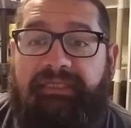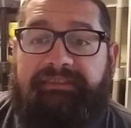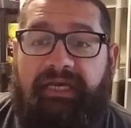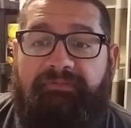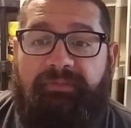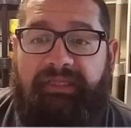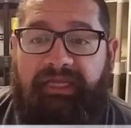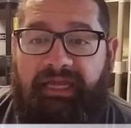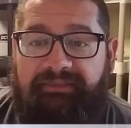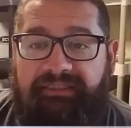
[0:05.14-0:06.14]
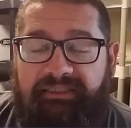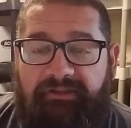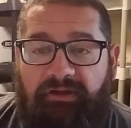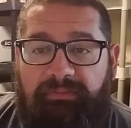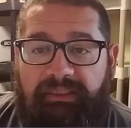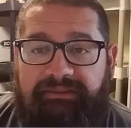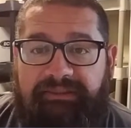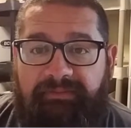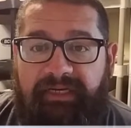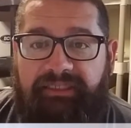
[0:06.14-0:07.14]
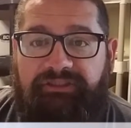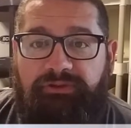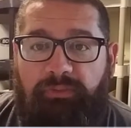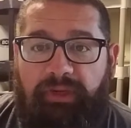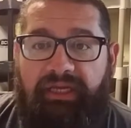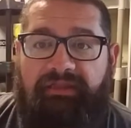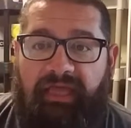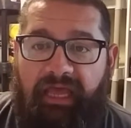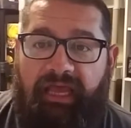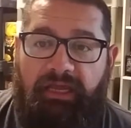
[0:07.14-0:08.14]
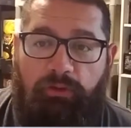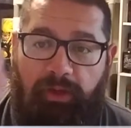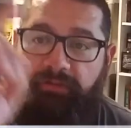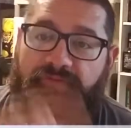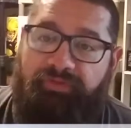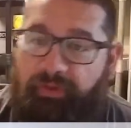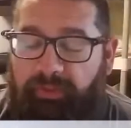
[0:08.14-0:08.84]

Gabe from Thinking Outside the Long Box coming at you with a quick review.